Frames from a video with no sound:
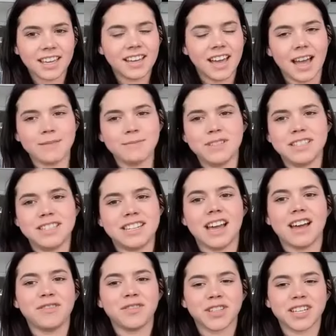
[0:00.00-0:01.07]
I'm
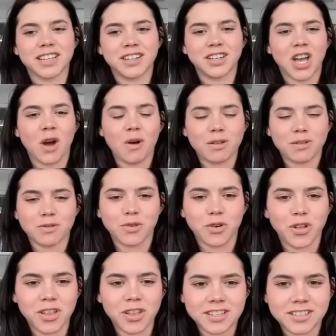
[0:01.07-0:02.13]
definitely gonna go with
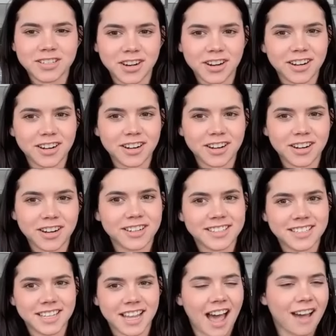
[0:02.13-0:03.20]
rolling starts.
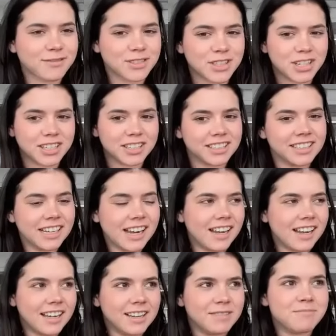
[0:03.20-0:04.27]
After
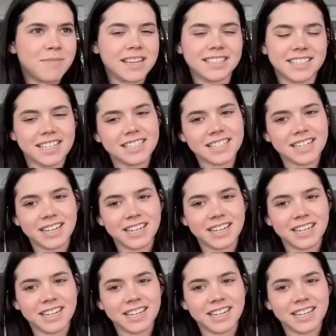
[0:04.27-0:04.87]
my season in a